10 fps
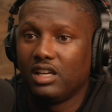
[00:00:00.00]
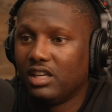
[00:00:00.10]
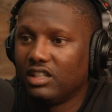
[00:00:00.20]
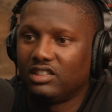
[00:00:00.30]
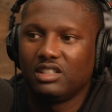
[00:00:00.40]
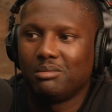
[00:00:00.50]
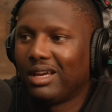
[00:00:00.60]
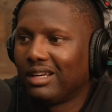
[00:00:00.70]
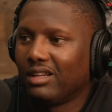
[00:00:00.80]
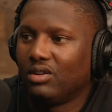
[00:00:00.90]
He'll sit
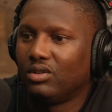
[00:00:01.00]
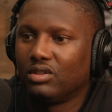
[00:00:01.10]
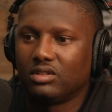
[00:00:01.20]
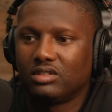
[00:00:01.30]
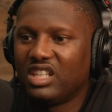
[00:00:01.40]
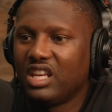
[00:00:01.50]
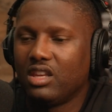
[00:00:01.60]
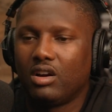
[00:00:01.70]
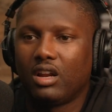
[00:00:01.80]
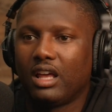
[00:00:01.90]
back there on the
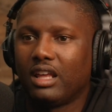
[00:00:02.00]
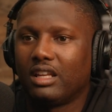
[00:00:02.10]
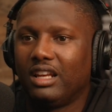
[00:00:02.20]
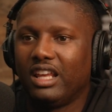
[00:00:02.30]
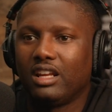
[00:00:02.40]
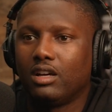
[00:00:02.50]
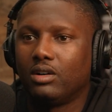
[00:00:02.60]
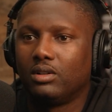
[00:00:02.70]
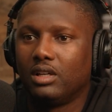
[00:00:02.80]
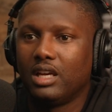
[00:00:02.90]
10-yard line and let it
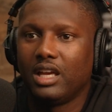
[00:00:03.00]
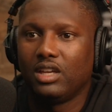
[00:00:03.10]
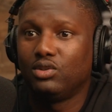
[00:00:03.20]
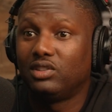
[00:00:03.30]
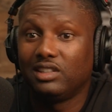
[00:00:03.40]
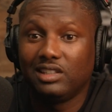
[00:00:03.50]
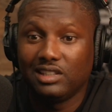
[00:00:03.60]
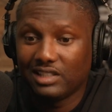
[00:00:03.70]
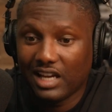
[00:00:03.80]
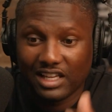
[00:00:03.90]
go. And you see
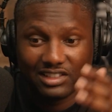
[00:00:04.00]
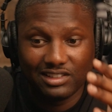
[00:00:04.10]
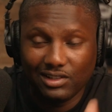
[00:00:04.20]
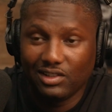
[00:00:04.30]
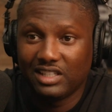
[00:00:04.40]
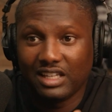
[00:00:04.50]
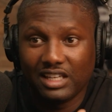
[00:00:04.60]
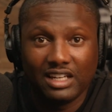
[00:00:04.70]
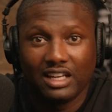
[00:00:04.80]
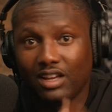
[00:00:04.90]
these guys still
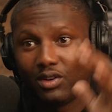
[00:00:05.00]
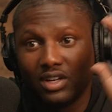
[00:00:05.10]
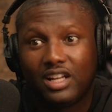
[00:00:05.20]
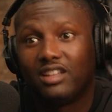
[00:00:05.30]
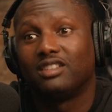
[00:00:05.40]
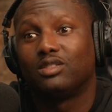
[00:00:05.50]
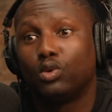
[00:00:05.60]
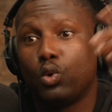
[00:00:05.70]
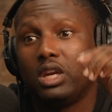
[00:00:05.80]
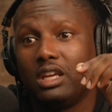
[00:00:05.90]
digging, and they on the other
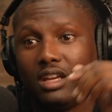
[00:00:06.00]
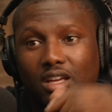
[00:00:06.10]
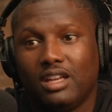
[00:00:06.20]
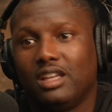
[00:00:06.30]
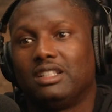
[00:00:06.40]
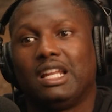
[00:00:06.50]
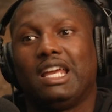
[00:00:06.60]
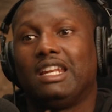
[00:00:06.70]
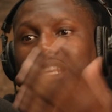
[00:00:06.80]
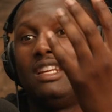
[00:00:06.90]
20 is
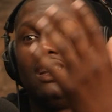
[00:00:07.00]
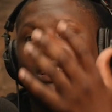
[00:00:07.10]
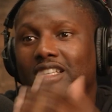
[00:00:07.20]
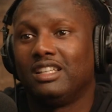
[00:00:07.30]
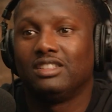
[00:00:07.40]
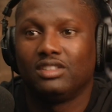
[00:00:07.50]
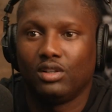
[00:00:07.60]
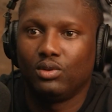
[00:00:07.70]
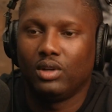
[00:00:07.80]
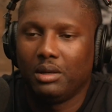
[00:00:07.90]
landing in the other end
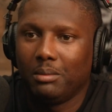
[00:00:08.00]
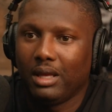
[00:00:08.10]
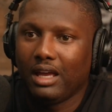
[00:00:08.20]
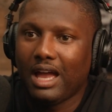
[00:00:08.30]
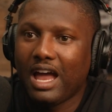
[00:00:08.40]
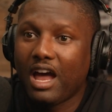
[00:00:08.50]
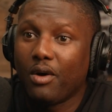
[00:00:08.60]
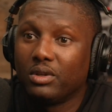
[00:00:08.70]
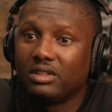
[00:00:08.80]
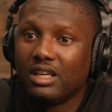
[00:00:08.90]
zone. And I'm like,
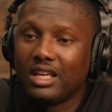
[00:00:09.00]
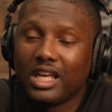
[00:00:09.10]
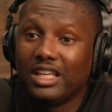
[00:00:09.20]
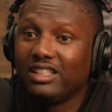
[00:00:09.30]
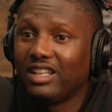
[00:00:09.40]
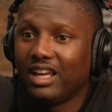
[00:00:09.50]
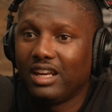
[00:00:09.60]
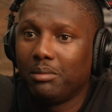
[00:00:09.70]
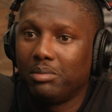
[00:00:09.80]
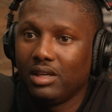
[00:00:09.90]
and he's not
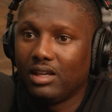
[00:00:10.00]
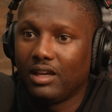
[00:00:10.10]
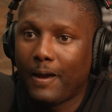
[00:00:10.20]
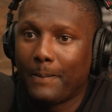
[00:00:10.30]
that big.